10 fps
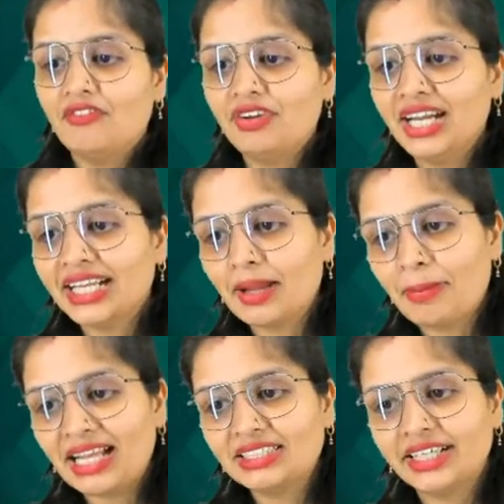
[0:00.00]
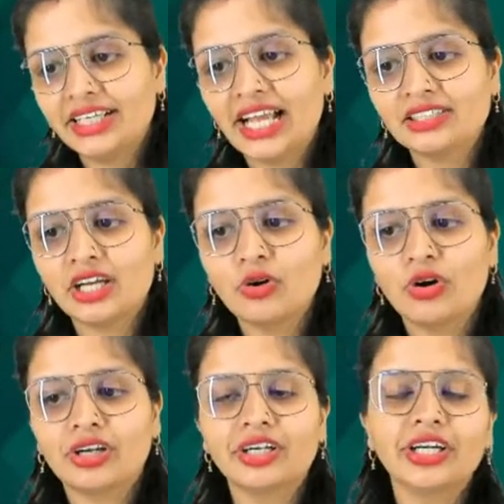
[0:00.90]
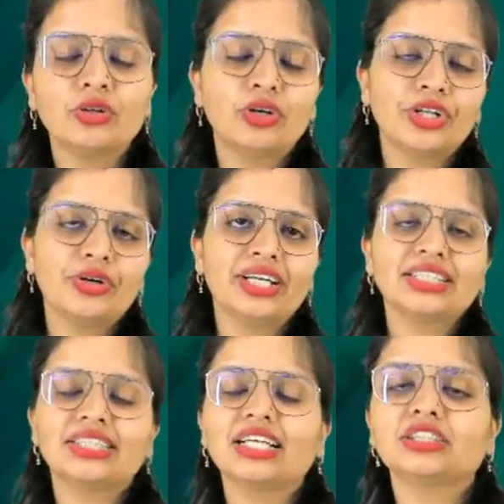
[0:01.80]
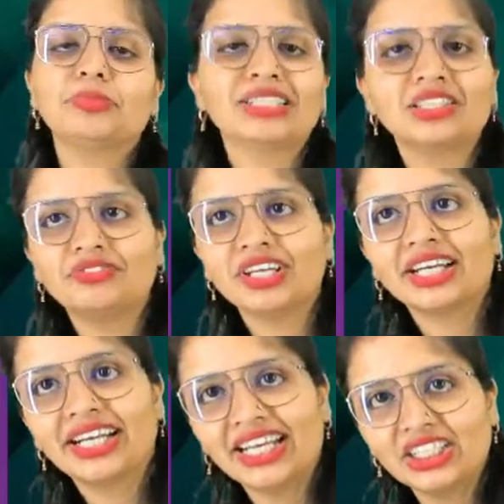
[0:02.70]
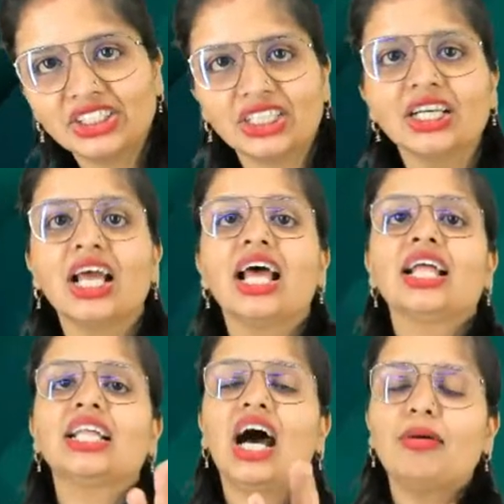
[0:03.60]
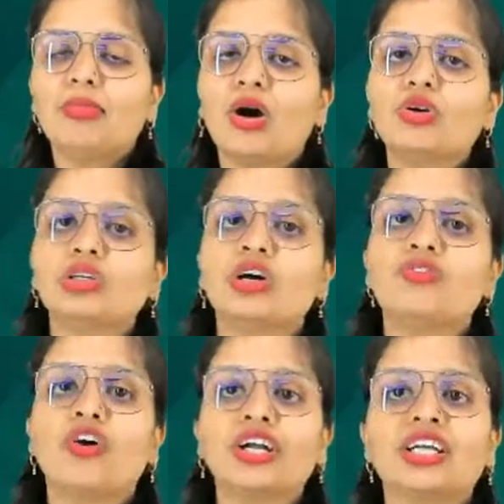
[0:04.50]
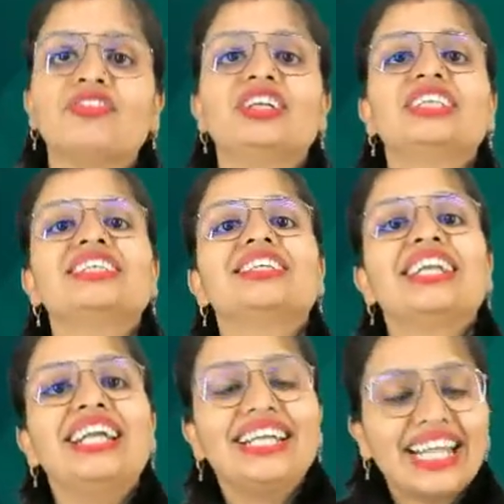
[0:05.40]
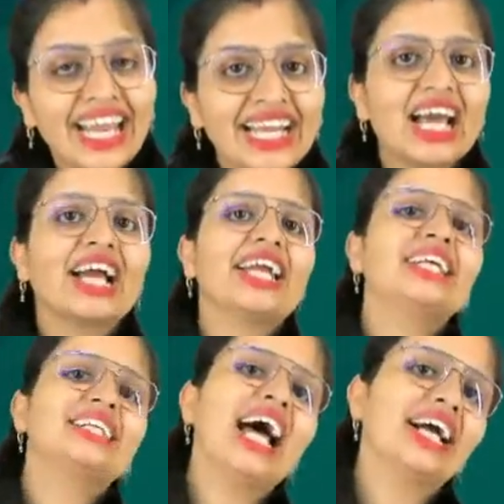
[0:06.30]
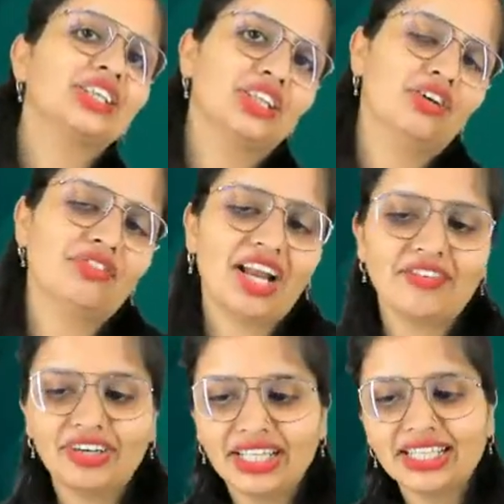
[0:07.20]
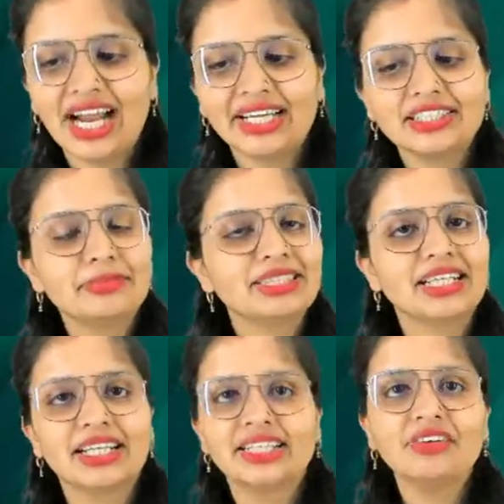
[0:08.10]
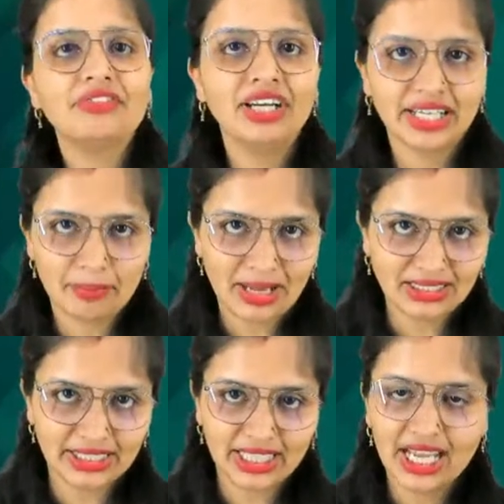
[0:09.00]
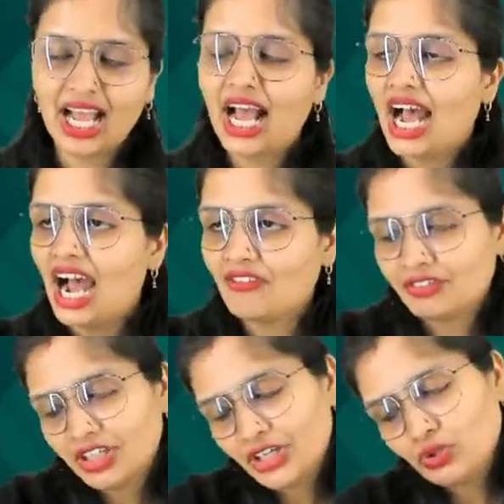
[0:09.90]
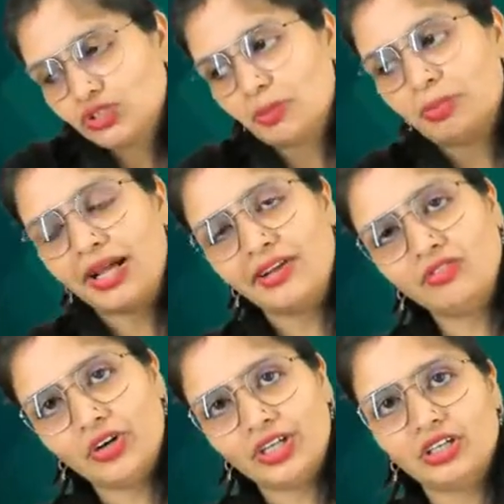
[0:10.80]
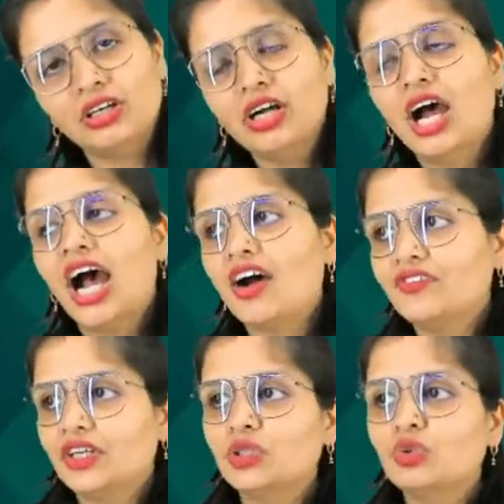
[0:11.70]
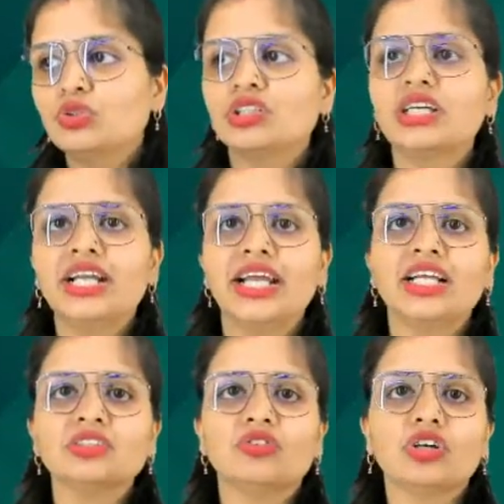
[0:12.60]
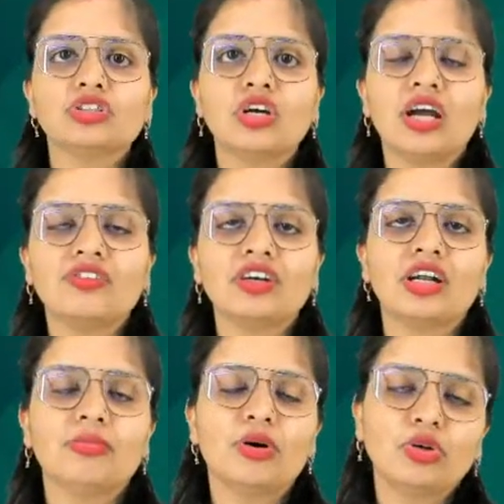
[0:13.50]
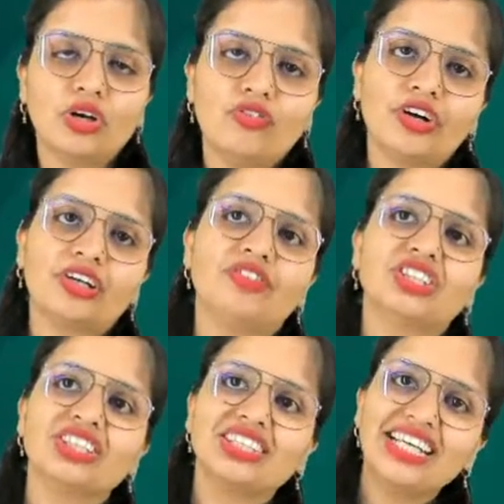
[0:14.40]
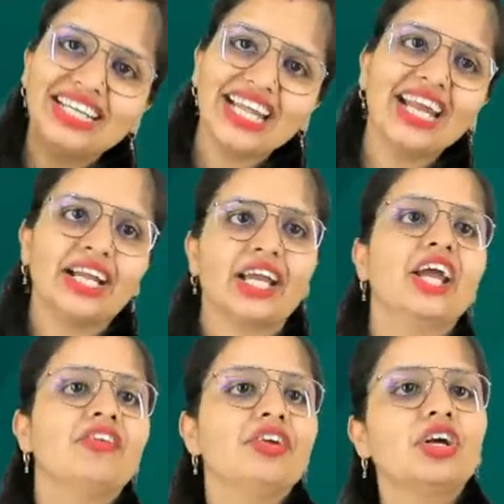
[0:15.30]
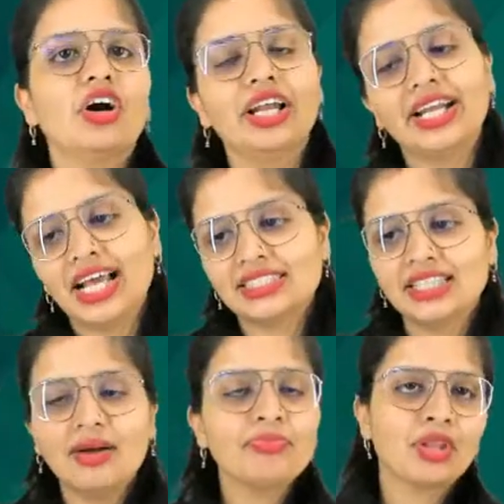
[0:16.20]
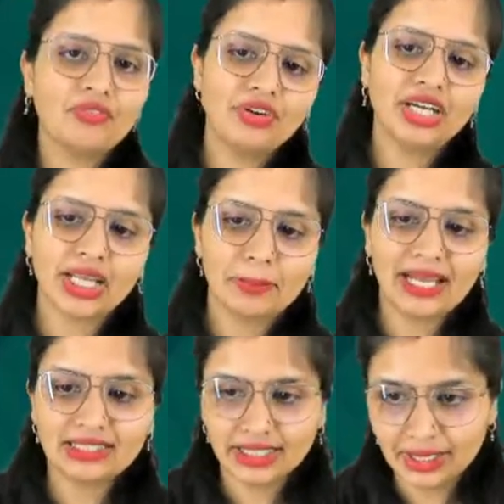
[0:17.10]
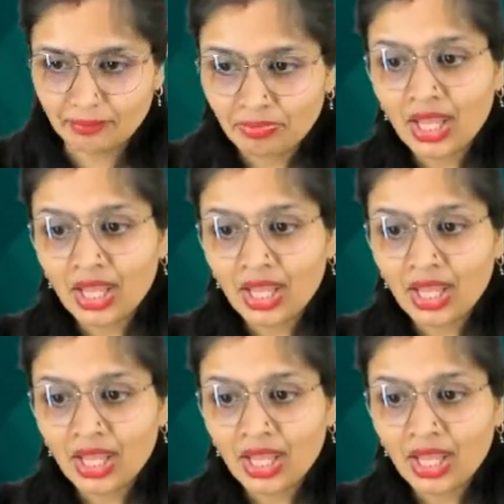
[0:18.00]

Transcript: Field capacity, as I already told you, it is the specific retention, the amount of water which is retained against the action of gravity, that is basically the field capacity. After you supply water, after 2-3 days, whatsoever amount of water which is retained, we call it as the field capacity.